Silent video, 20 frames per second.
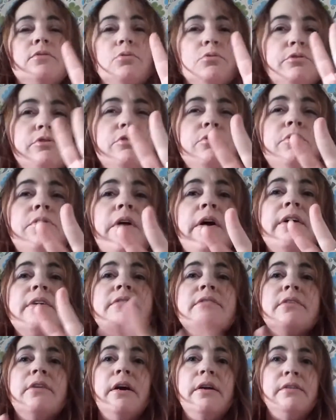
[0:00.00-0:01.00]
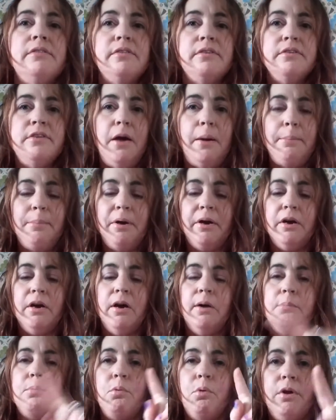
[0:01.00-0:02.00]
There were 2 things that I did not pick
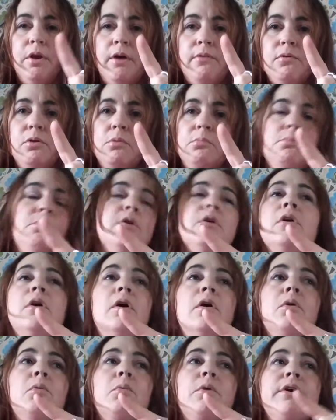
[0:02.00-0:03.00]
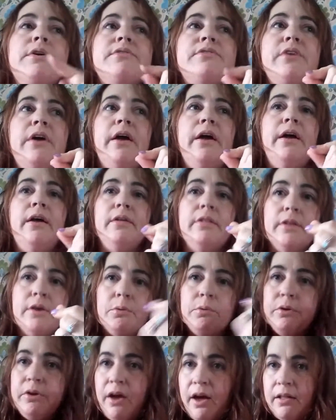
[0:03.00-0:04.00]
up. One of them was a
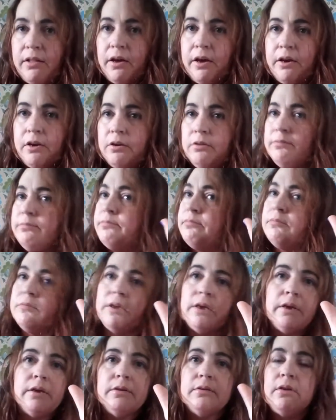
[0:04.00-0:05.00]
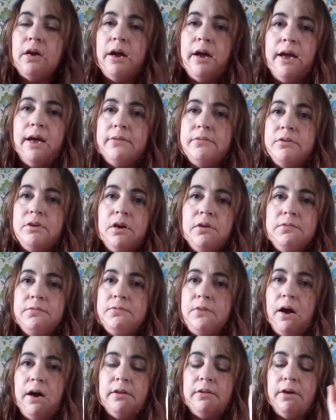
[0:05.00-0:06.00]
liquid eyeliner, and I have enough
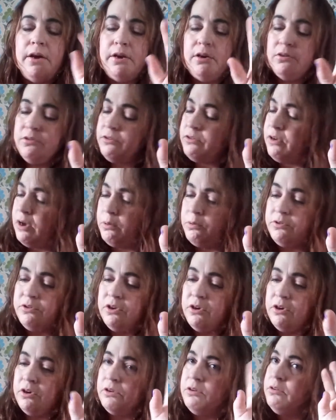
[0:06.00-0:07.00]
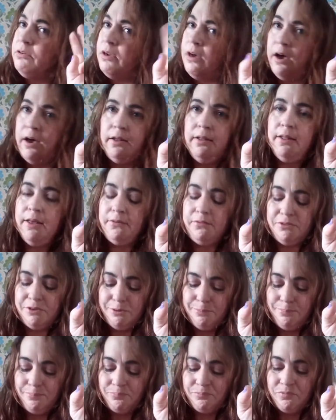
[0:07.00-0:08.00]
eyeliners. I was good. I left
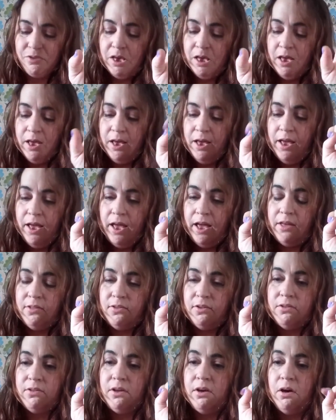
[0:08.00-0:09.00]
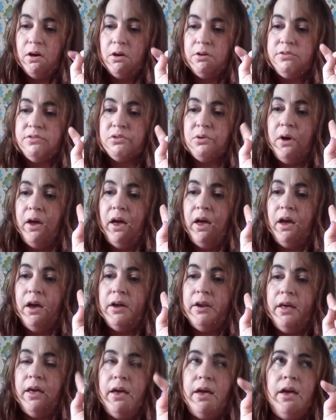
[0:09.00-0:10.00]
it. And then they also
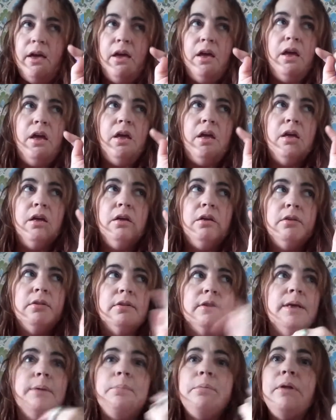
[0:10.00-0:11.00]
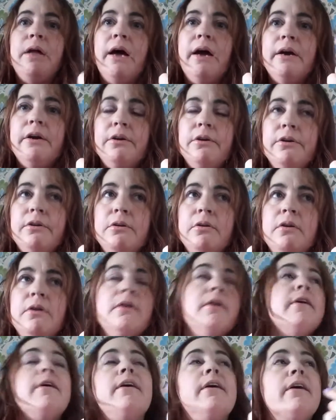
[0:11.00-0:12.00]
had a lip lacquer
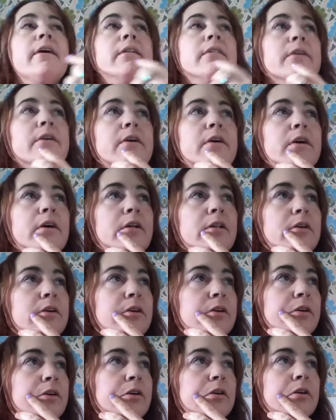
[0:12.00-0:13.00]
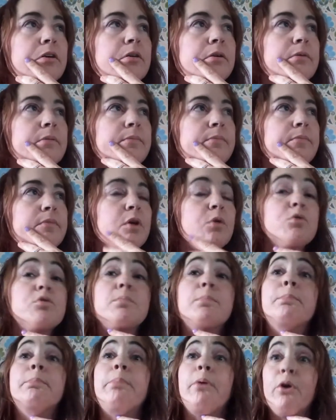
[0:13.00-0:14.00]
in the color, it
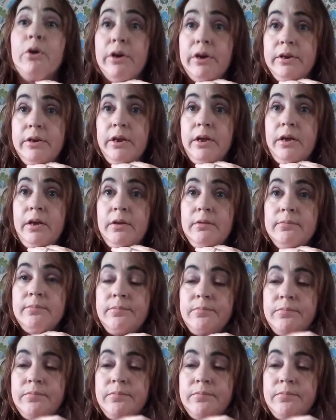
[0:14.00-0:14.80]
was burgundy.